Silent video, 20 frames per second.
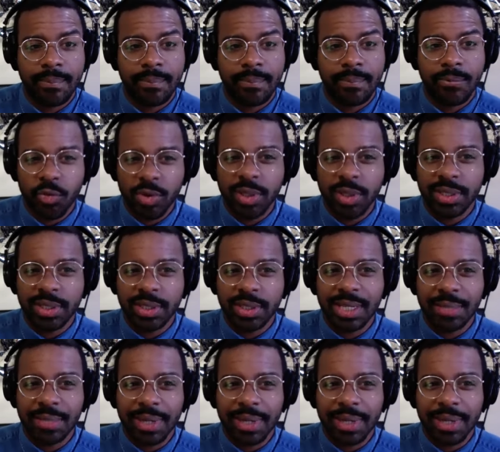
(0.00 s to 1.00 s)
Really
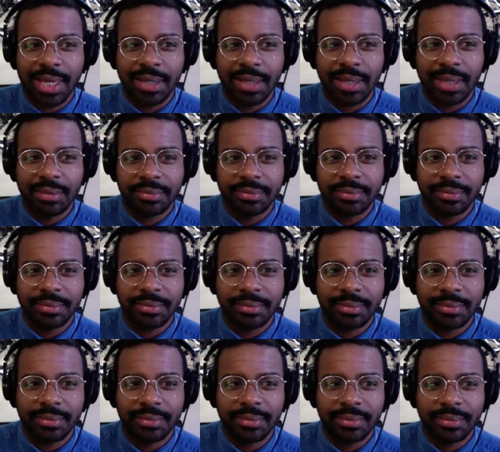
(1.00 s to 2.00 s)
think about that.
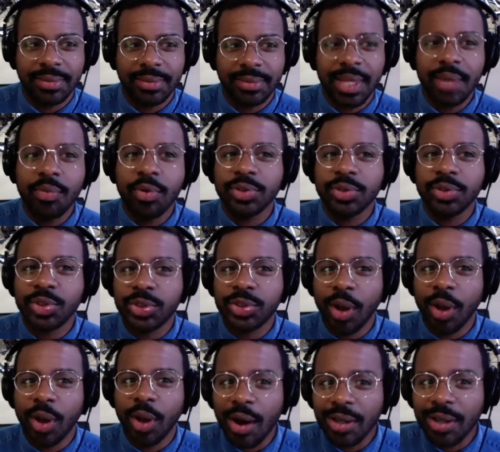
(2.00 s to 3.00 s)
They won't
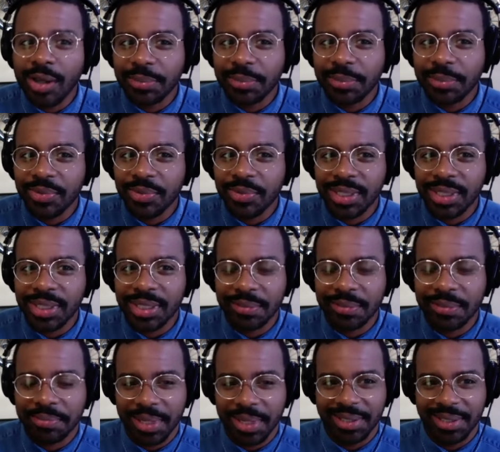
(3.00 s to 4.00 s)
start to be really
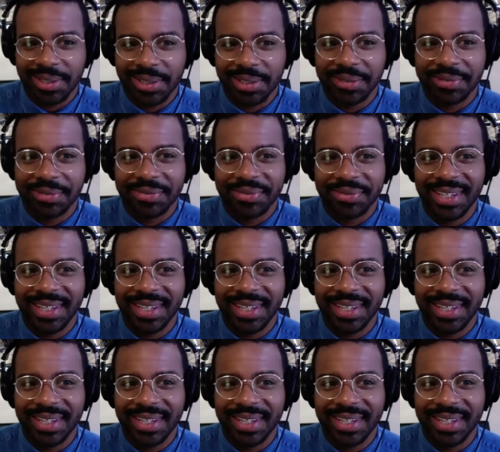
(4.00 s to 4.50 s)
competitive